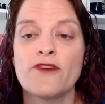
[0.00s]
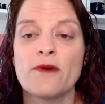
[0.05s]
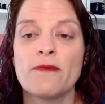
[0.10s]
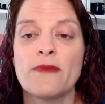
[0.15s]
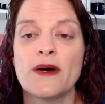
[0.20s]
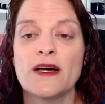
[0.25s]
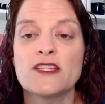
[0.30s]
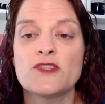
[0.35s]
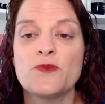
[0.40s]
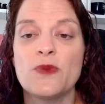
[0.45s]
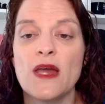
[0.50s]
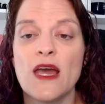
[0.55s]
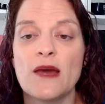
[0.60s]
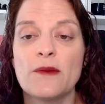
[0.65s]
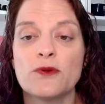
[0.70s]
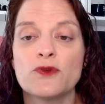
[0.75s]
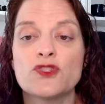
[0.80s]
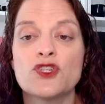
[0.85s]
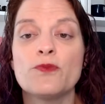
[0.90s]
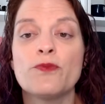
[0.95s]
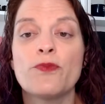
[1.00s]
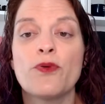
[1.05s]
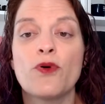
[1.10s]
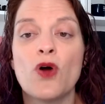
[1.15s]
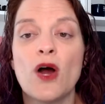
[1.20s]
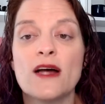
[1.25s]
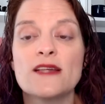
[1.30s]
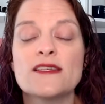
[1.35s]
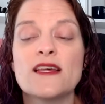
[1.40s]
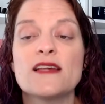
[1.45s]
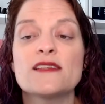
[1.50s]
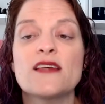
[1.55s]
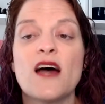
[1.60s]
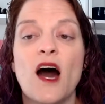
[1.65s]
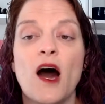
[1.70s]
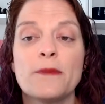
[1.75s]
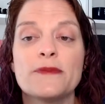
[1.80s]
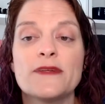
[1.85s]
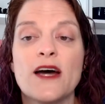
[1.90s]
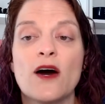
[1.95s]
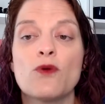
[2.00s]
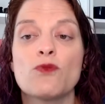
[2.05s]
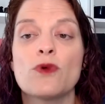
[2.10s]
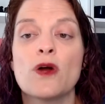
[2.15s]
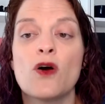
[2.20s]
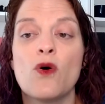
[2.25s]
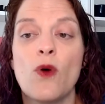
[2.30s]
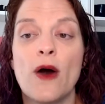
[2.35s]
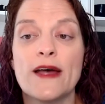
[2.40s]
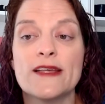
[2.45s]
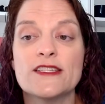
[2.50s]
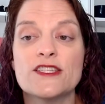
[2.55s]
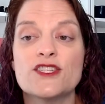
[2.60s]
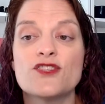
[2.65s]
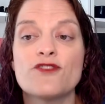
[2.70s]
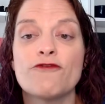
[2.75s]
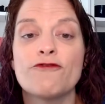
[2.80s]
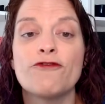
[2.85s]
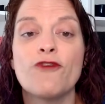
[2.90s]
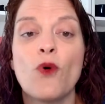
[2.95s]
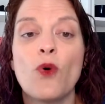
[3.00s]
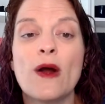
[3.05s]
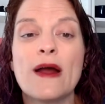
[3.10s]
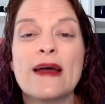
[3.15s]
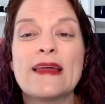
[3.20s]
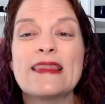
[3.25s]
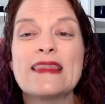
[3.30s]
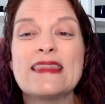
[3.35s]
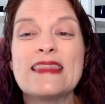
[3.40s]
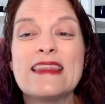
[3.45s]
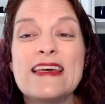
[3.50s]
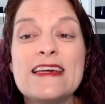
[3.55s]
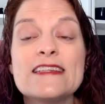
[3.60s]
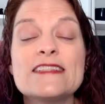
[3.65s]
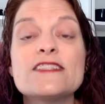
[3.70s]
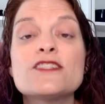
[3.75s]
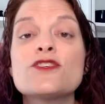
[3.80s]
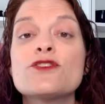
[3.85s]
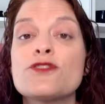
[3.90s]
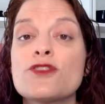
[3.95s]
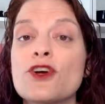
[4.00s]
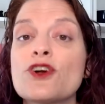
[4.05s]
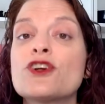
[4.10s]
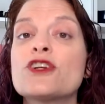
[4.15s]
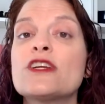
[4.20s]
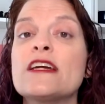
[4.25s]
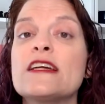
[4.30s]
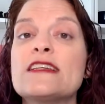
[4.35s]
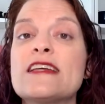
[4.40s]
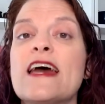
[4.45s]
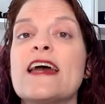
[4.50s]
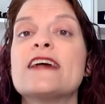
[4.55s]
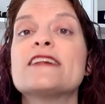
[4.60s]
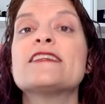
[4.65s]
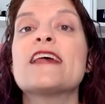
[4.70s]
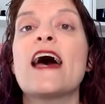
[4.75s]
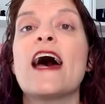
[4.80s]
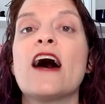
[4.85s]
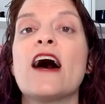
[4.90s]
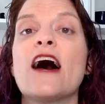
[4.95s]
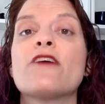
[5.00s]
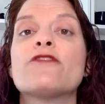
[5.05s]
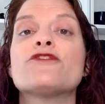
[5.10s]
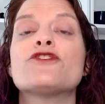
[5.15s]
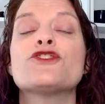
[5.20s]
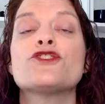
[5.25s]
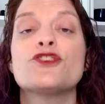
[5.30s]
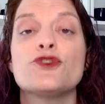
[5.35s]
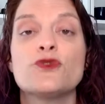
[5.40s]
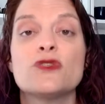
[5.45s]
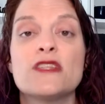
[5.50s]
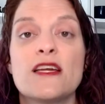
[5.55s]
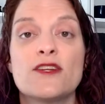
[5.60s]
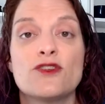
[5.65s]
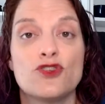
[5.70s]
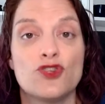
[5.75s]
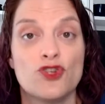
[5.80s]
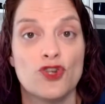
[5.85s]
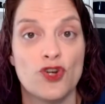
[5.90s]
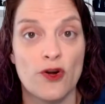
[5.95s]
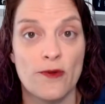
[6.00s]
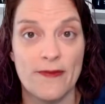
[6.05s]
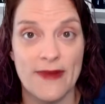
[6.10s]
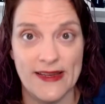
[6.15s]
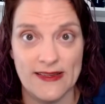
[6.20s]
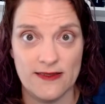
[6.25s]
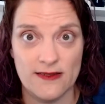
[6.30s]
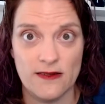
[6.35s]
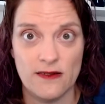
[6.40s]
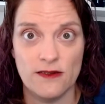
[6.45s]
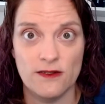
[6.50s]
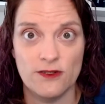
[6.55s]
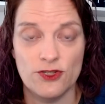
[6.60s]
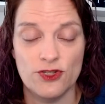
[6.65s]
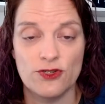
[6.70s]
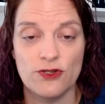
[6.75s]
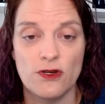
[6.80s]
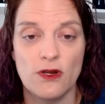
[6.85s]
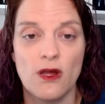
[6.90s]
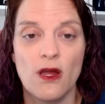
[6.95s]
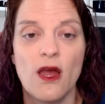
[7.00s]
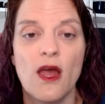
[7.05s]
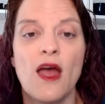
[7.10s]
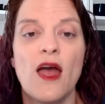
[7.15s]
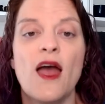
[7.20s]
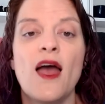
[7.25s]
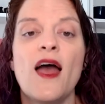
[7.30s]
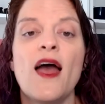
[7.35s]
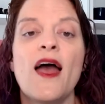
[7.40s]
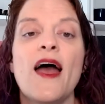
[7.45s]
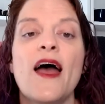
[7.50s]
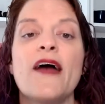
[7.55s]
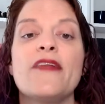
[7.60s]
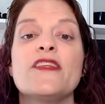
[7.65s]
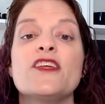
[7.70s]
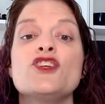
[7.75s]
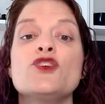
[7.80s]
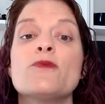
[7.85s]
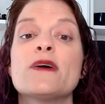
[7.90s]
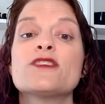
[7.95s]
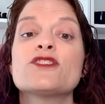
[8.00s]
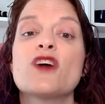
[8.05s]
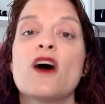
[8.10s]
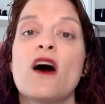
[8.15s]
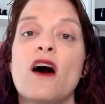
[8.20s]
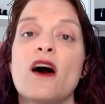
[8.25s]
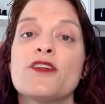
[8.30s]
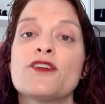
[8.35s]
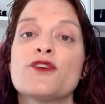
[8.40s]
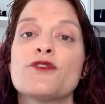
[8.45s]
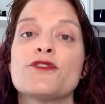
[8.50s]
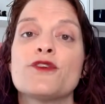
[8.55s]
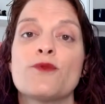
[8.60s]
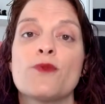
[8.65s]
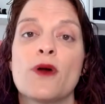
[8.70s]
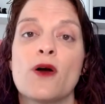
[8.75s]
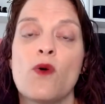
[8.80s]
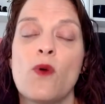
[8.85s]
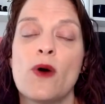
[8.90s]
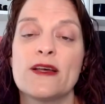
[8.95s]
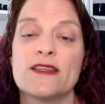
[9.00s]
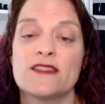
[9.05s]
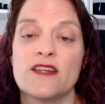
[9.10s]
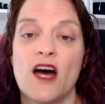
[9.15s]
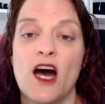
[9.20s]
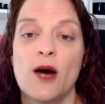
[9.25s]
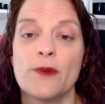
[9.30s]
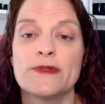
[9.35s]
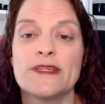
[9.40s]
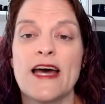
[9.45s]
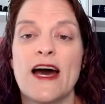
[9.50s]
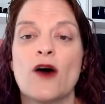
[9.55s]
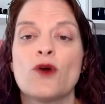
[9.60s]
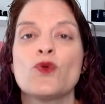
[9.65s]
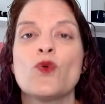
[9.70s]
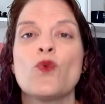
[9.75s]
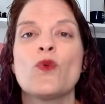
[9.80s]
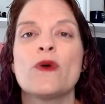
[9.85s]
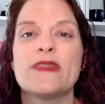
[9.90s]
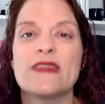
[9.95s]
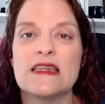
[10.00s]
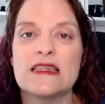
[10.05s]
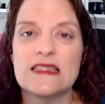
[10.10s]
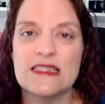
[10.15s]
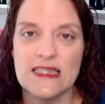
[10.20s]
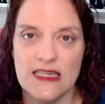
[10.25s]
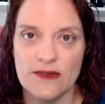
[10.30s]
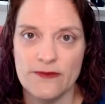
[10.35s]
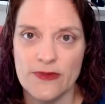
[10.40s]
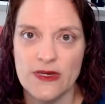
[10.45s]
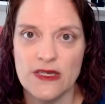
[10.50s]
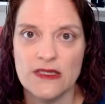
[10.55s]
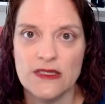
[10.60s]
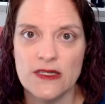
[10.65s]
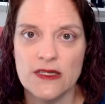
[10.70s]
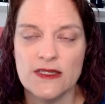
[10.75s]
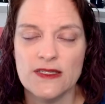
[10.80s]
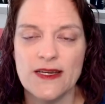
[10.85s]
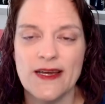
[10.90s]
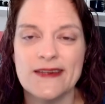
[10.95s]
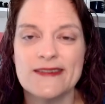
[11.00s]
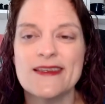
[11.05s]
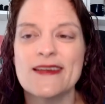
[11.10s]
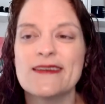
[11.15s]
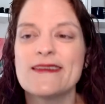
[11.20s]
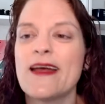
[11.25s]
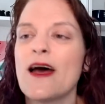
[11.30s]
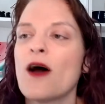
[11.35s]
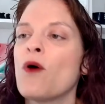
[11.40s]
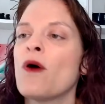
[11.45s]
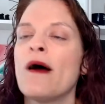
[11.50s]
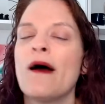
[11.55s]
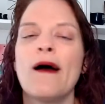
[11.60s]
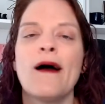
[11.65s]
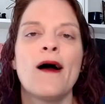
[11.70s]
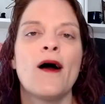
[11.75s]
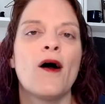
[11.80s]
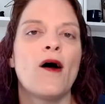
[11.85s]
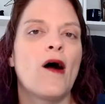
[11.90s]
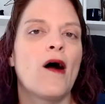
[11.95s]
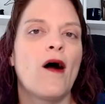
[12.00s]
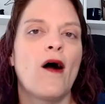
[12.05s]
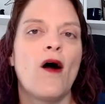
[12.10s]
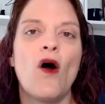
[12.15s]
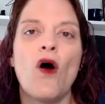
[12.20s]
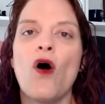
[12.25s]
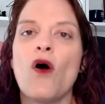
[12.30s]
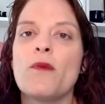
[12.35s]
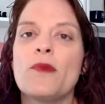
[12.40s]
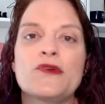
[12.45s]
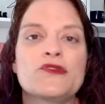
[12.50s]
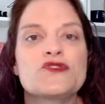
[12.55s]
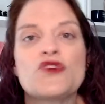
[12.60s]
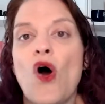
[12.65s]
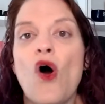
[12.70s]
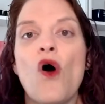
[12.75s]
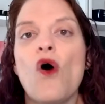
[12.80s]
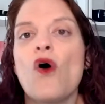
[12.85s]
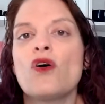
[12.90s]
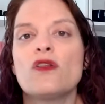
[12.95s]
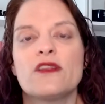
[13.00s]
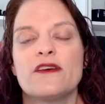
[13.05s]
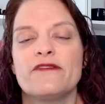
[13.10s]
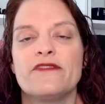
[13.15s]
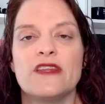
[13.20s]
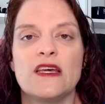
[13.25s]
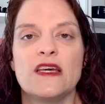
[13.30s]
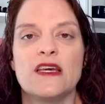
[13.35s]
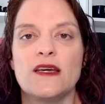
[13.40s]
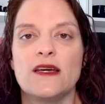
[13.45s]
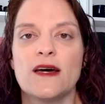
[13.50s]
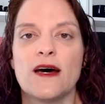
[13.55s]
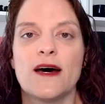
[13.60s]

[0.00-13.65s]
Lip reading: must be able to process opt-out requests for at least 30 days after you send your message. And then you must honor the request to opt out within 10 business days. Now, almost all of the